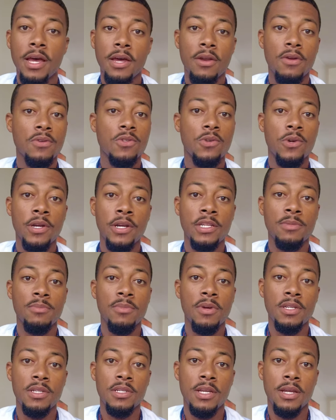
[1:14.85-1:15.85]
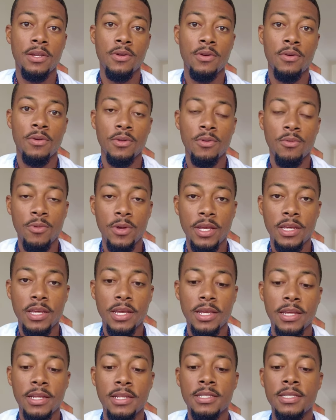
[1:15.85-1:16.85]
I don't drink as much as I do on the
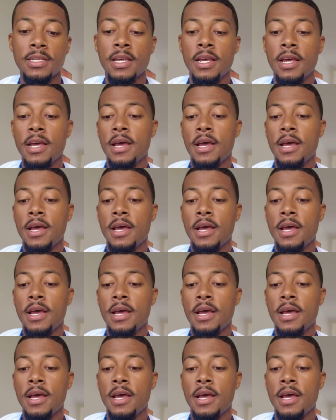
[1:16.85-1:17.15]
weekends.